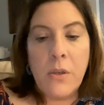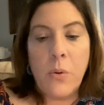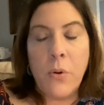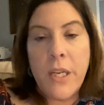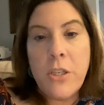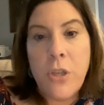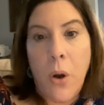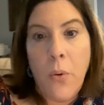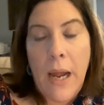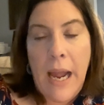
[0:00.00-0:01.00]
or they
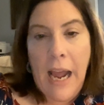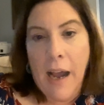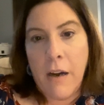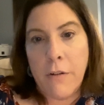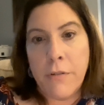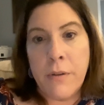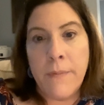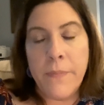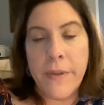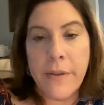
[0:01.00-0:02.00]
don't have
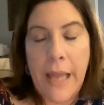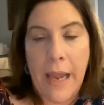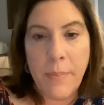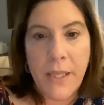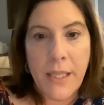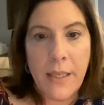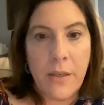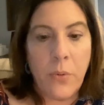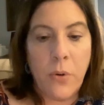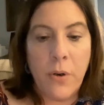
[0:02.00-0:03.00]
the lab
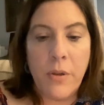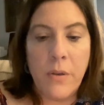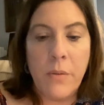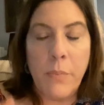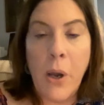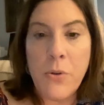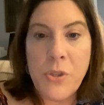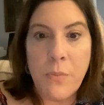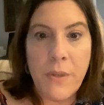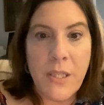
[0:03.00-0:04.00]
kit or the
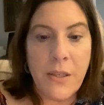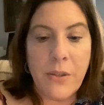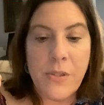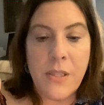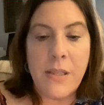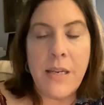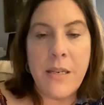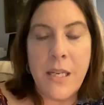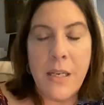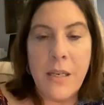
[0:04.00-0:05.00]
poster materials that they
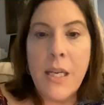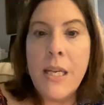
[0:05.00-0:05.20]
need